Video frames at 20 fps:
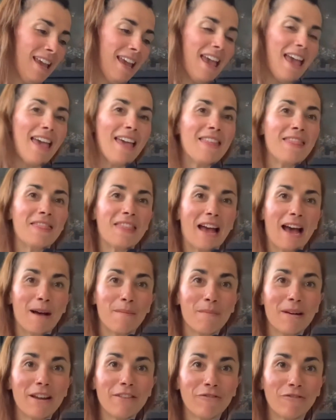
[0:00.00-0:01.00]
And that,
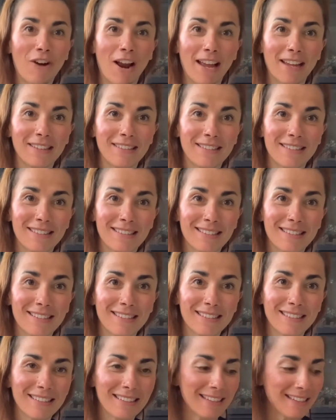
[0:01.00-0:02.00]
my friends,
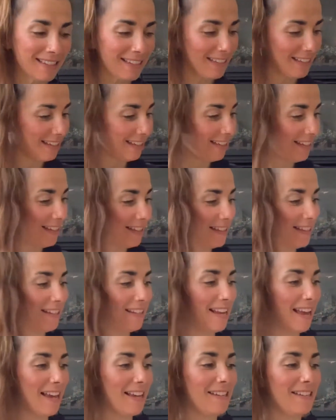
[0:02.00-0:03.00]
is the
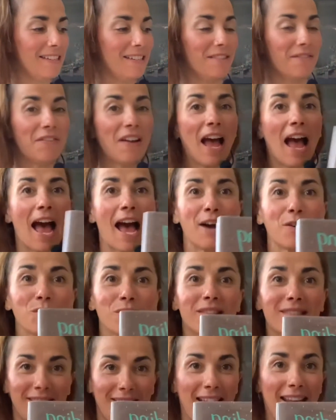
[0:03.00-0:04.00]
end of
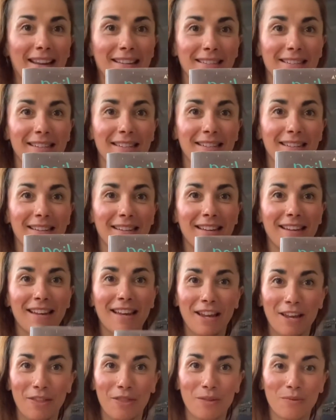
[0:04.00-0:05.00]
Outstanding
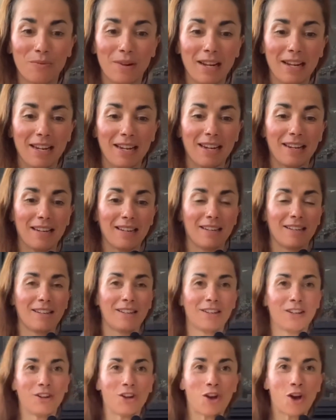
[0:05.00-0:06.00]
in the Rain.
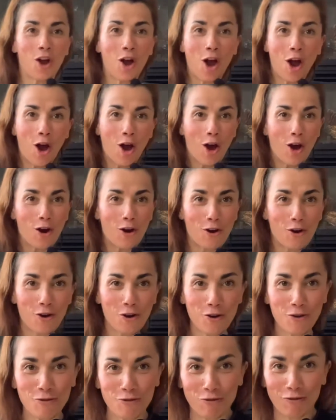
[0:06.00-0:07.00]

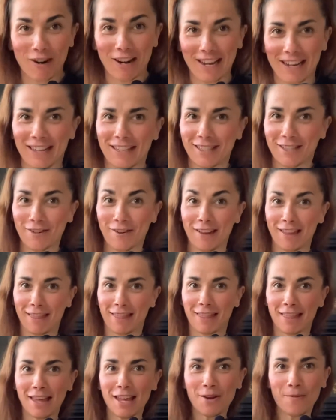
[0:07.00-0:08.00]
All right, so I
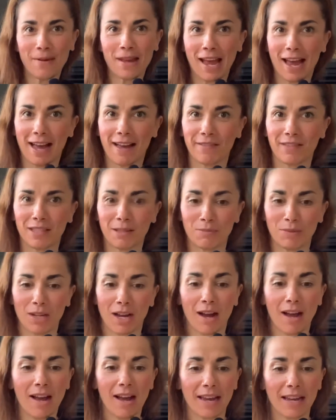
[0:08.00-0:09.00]
think we have some
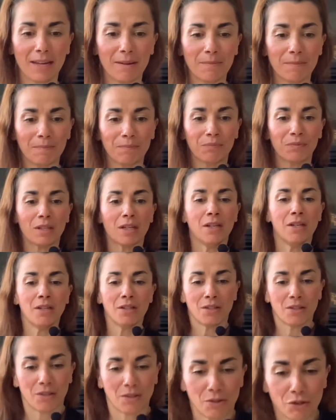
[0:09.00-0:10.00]
time.
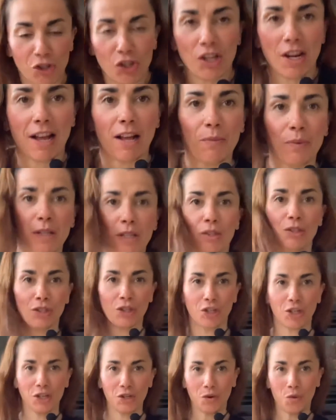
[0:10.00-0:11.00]
So shall we
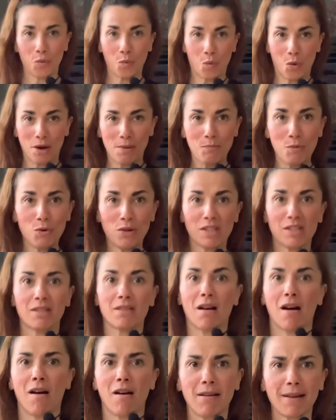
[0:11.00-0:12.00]
learn one more
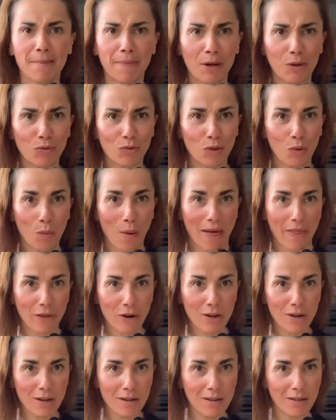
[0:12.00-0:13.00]
song about the
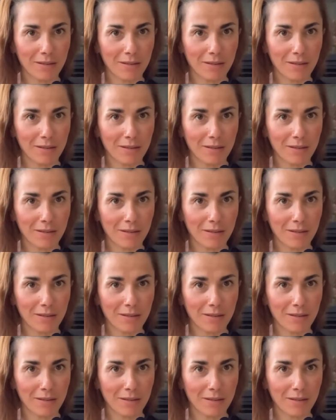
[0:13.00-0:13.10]
weather?